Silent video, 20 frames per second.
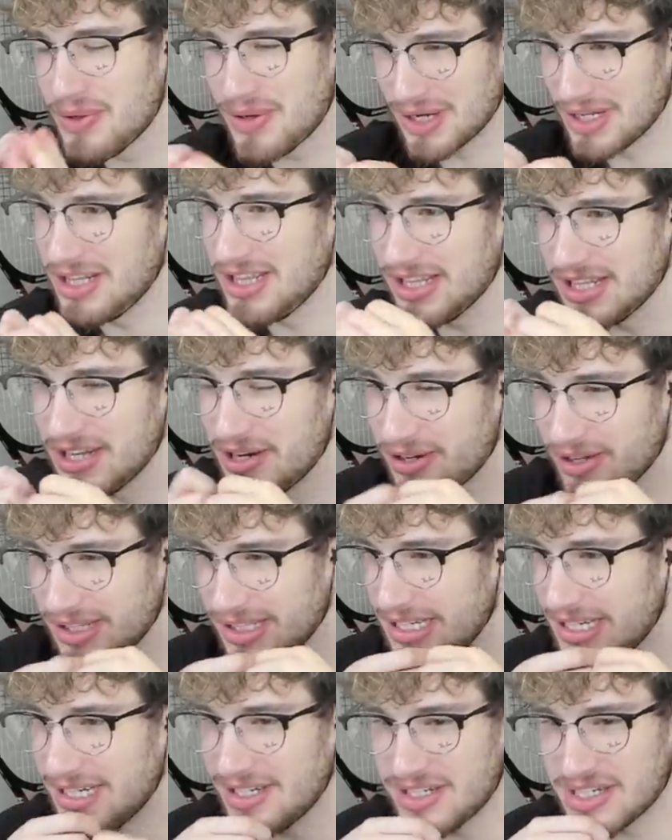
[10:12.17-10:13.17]
You could
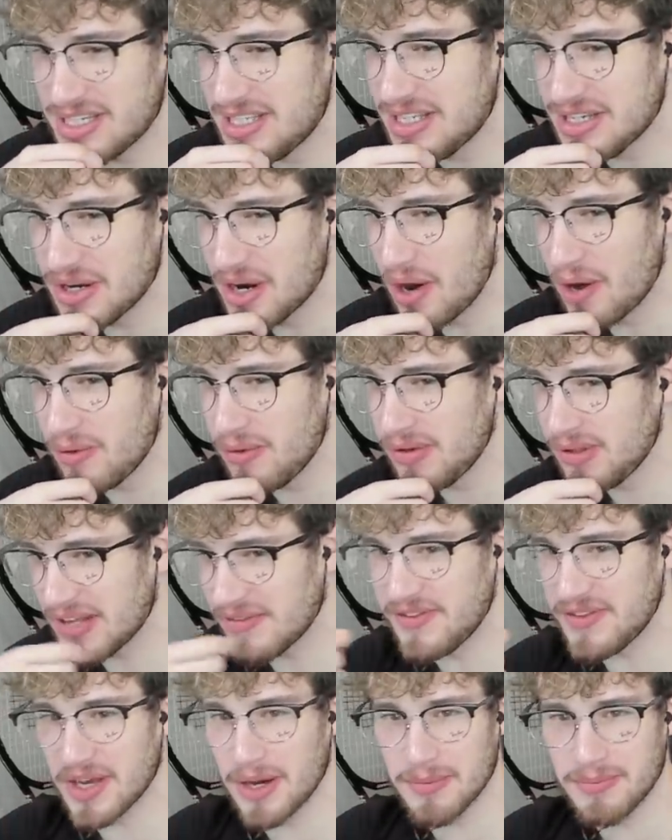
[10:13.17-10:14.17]
literally just, you know,
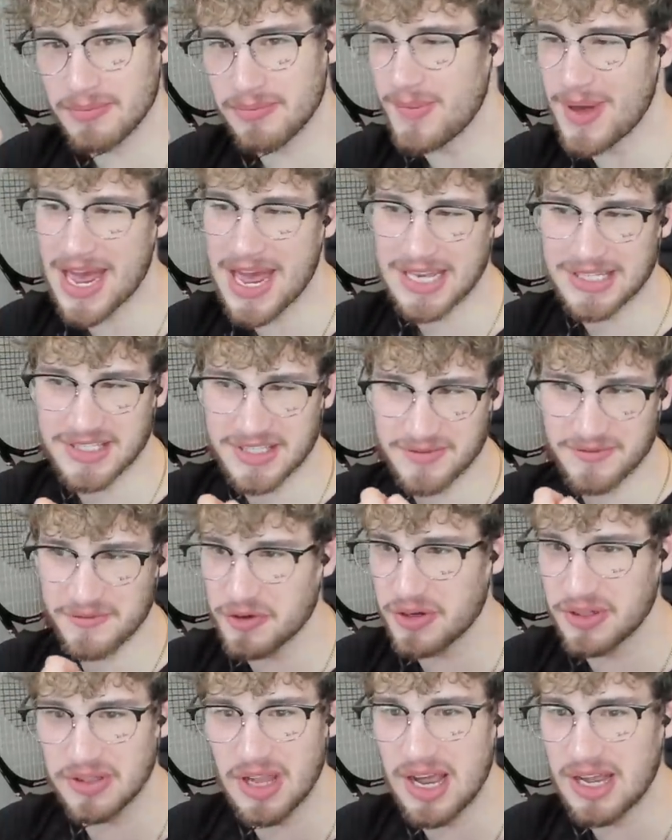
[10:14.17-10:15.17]
lift up the mask
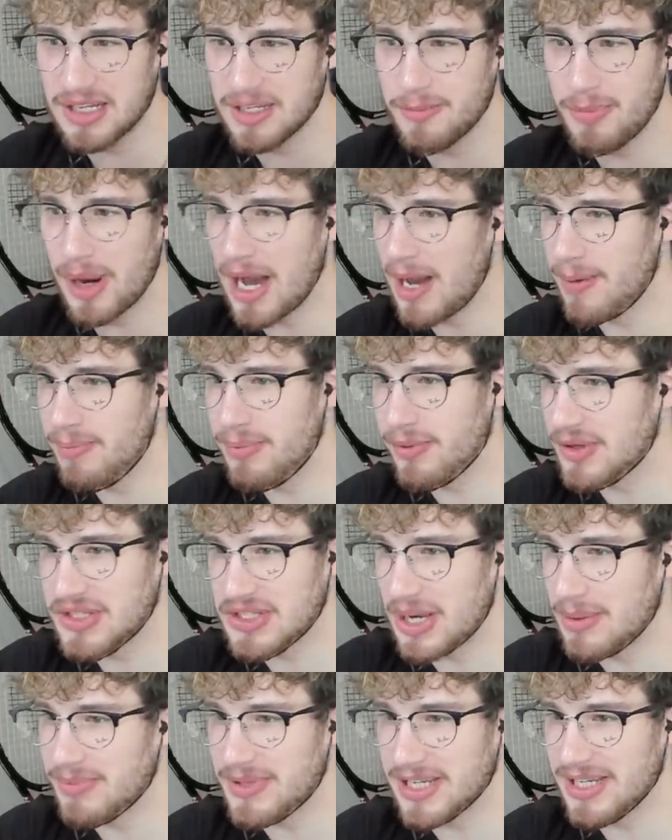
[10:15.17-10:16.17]
for a lollipop or
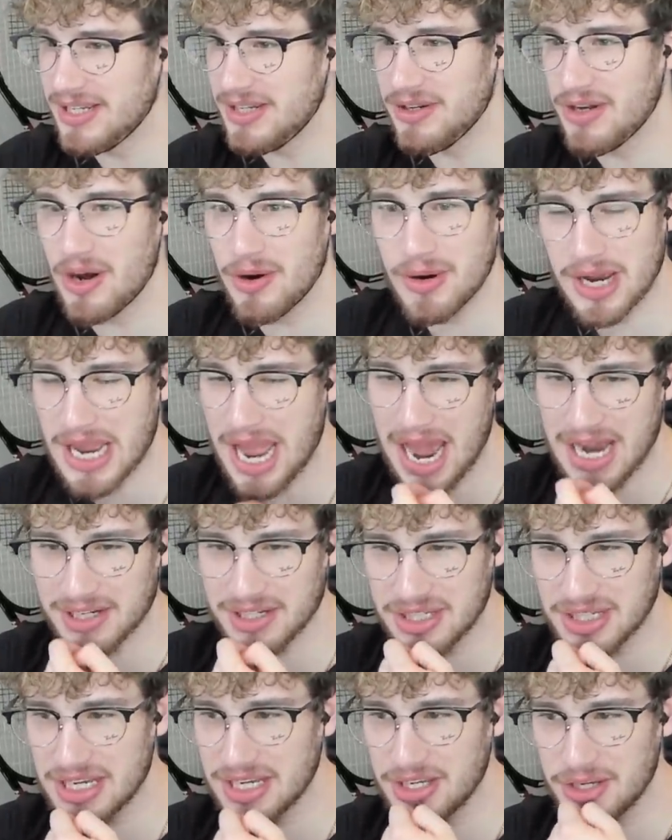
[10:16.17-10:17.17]
something, you know?
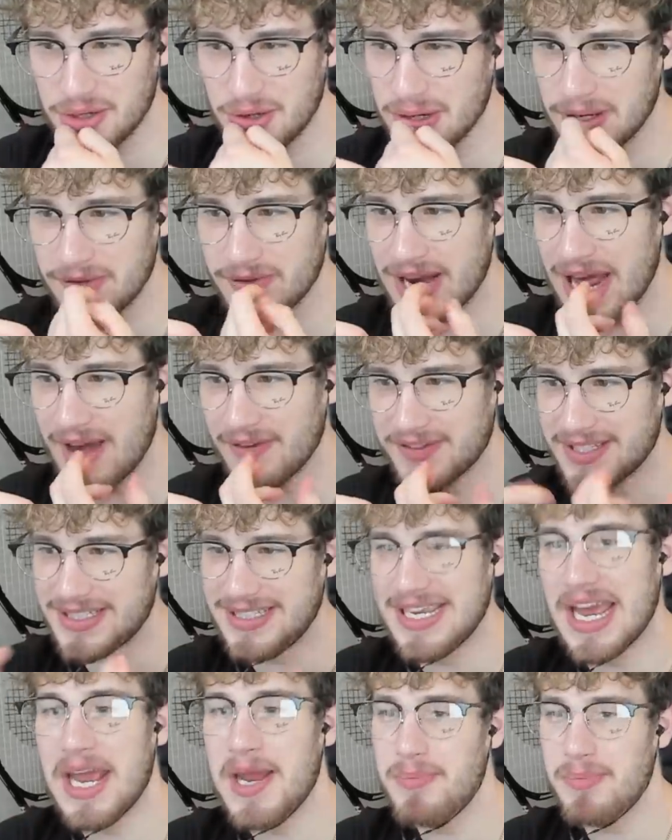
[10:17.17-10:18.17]
Actually, you don't even have to
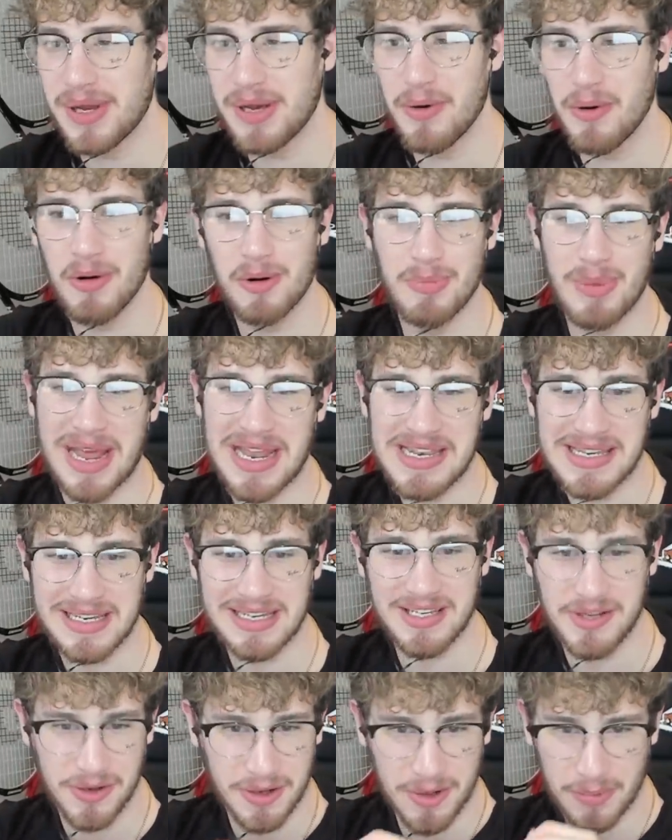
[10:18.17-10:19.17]
tape it or bend
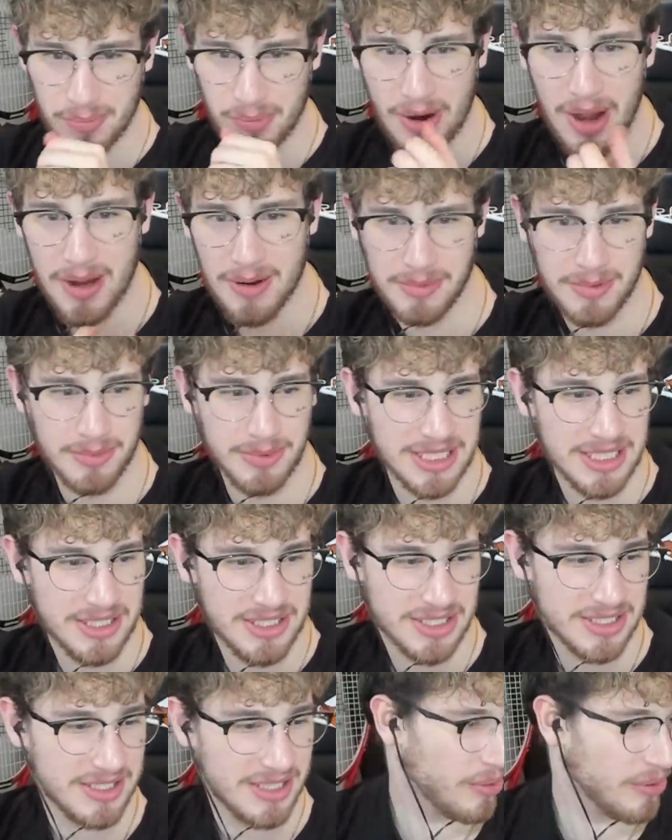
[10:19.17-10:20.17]
it. You could probably
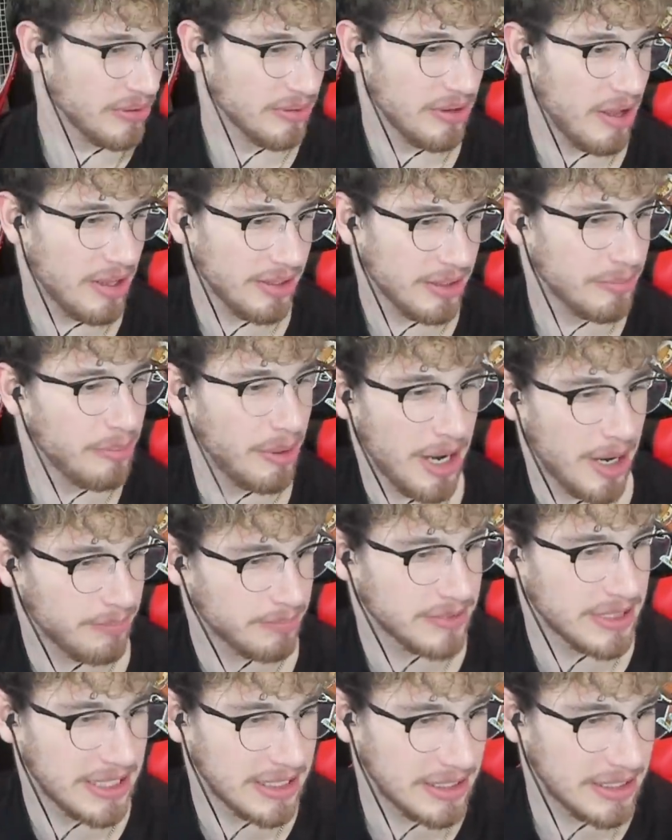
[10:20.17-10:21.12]
just put a lollipop.